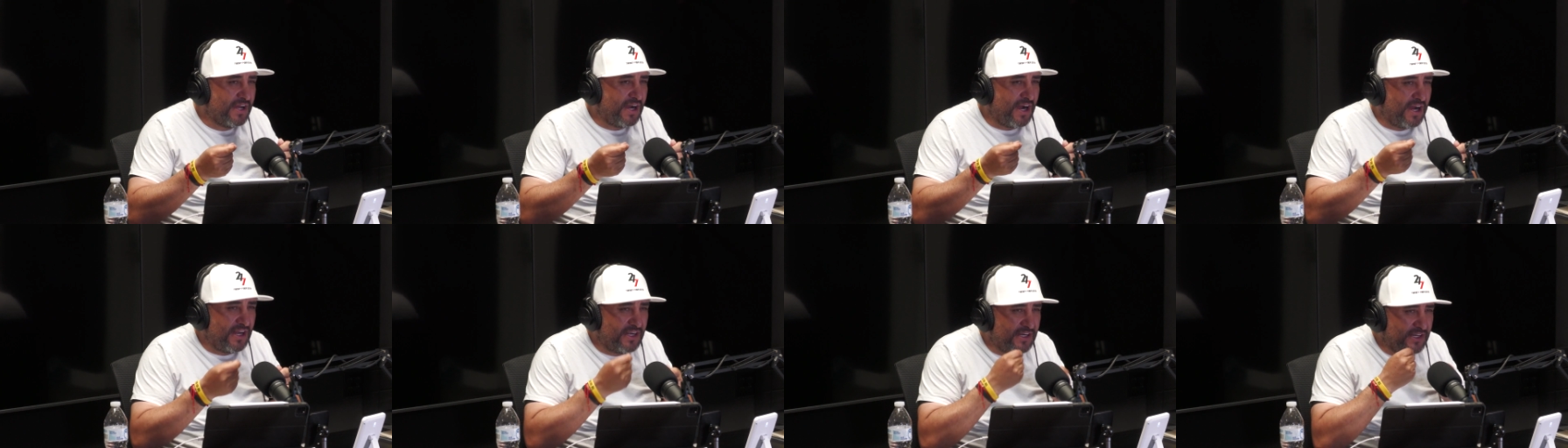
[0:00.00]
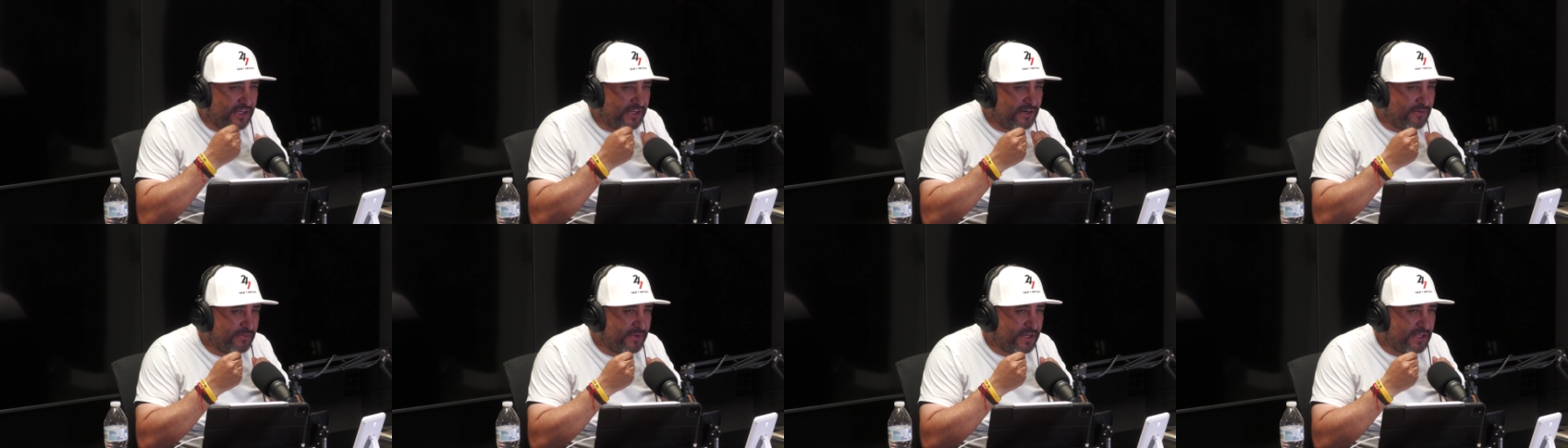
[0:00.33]

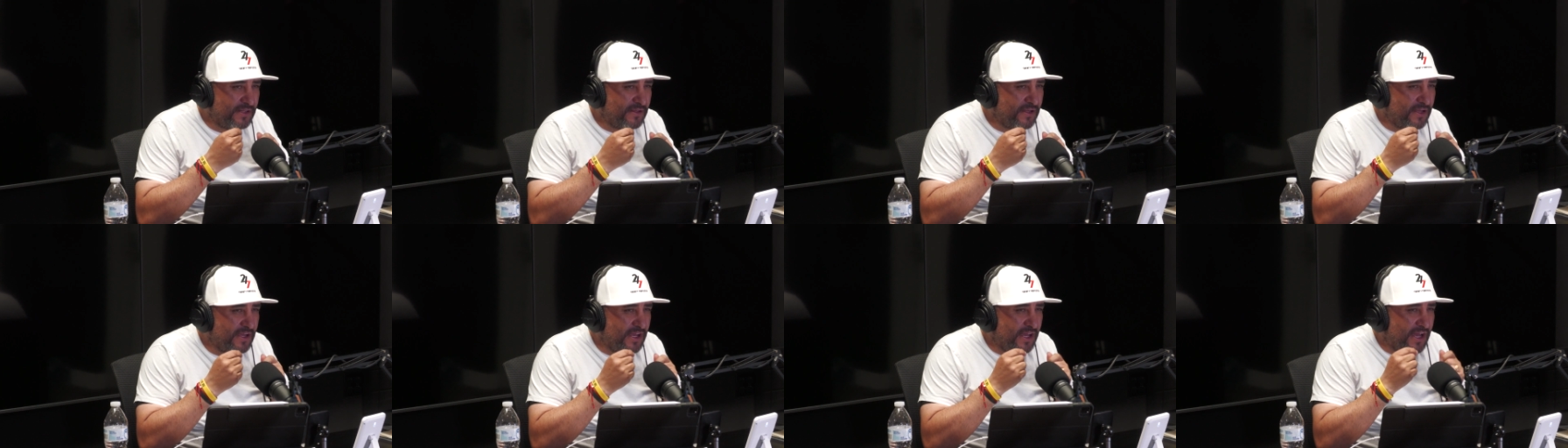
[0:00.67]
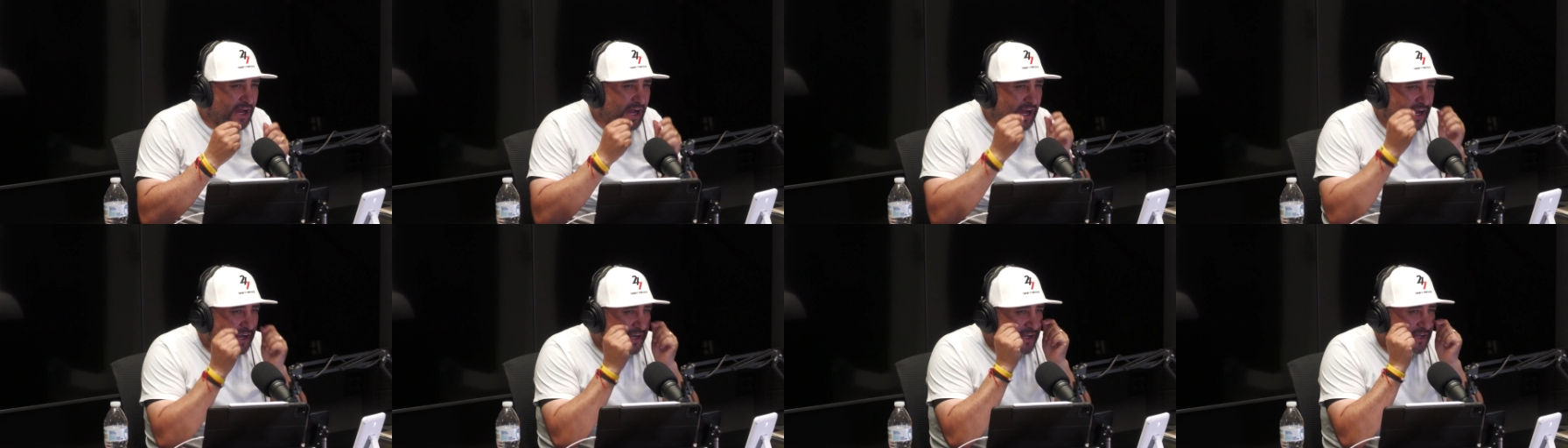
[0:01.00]

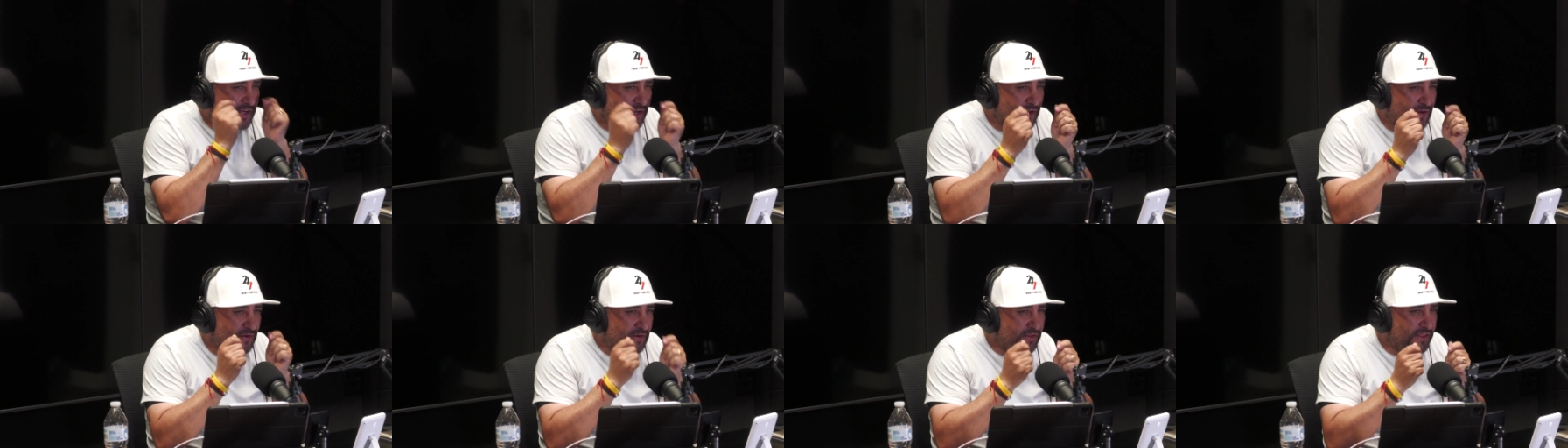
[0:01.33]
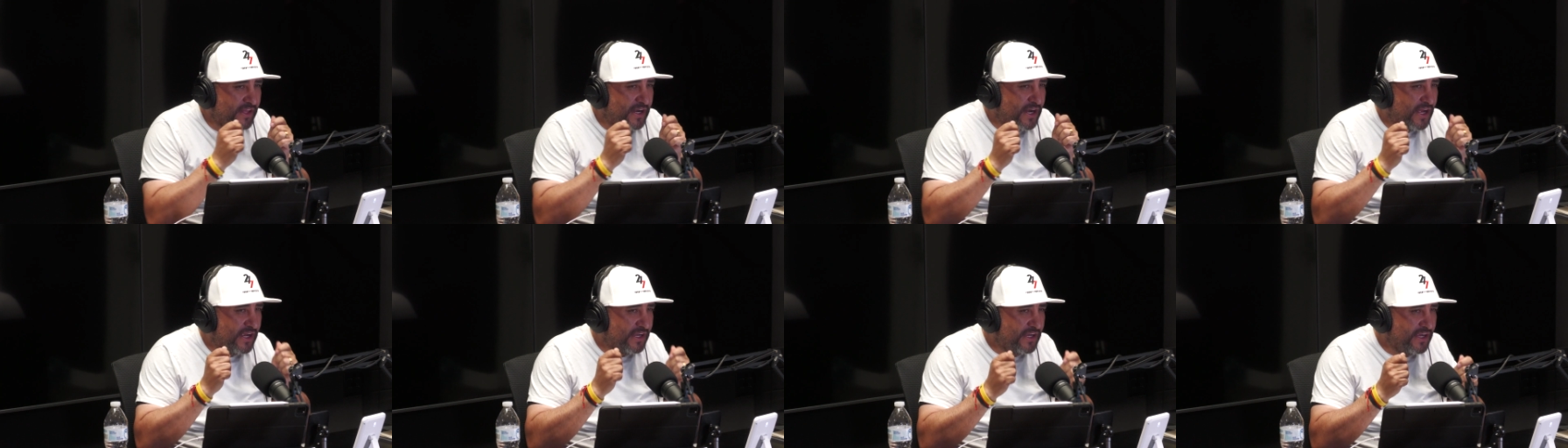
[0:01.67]
I knew
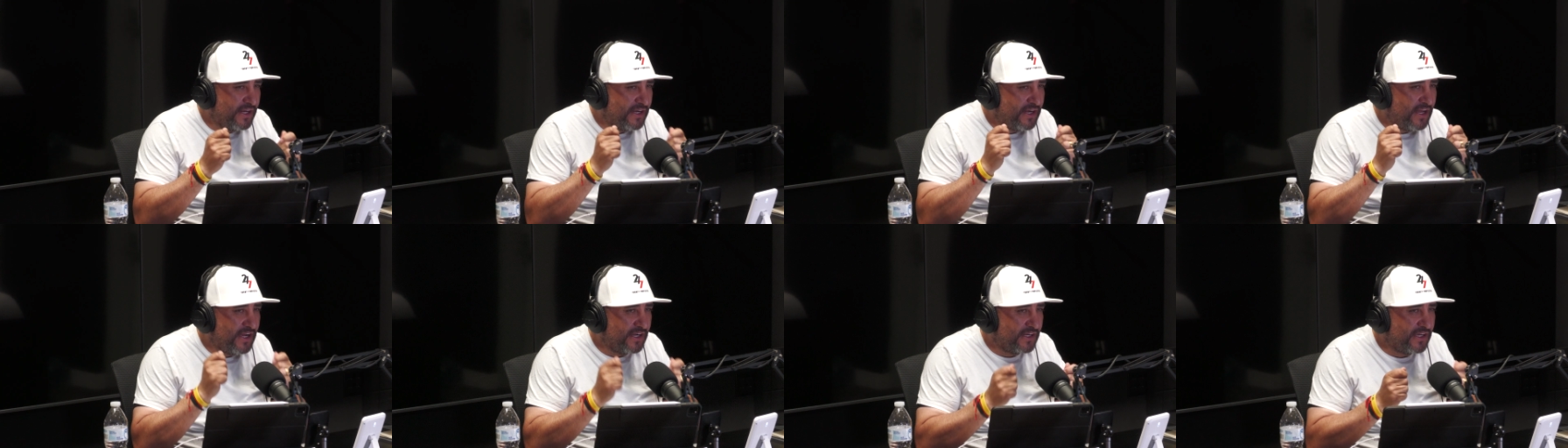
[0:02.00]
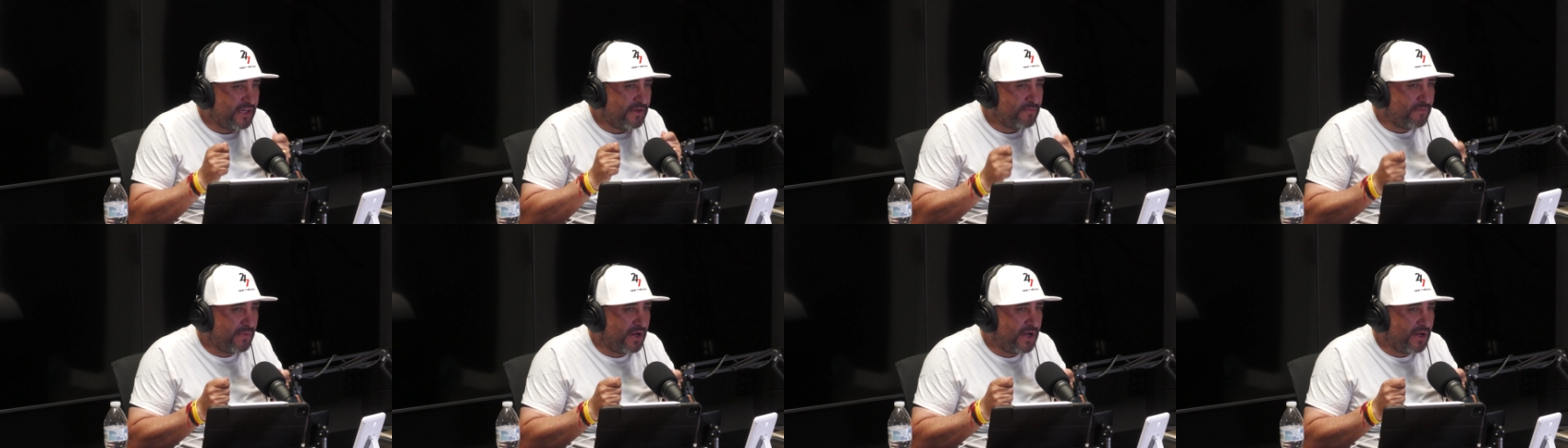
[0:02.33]
that I cannot
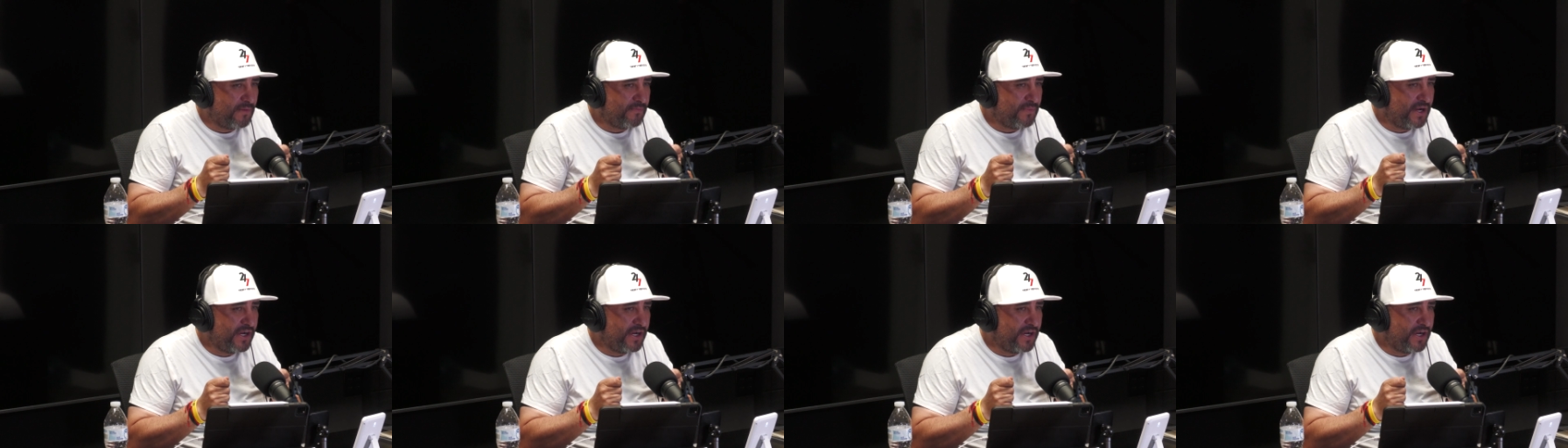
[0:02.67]
give up.